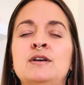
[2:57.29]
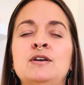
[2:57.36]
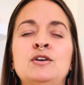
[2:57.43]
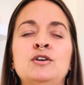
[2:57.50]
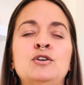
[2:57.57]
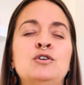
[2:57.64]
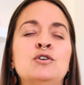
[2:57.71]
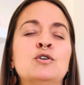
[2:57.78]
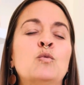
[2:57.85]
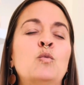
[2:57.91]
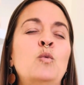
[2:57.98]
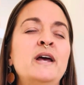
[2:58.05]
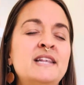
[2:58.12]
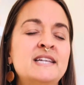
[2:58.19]
you're
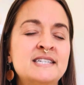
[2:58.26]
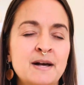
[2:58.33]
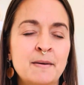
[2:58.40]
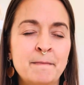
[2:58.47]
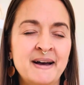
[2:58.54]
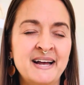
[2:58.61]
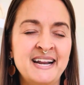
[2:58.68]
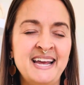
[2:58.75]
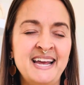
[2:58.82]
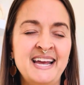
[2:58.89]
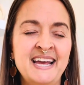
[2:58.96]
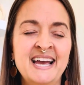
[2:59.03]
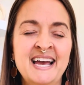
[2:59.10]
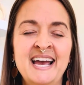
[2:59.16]
with
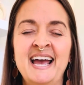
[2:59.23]
somebody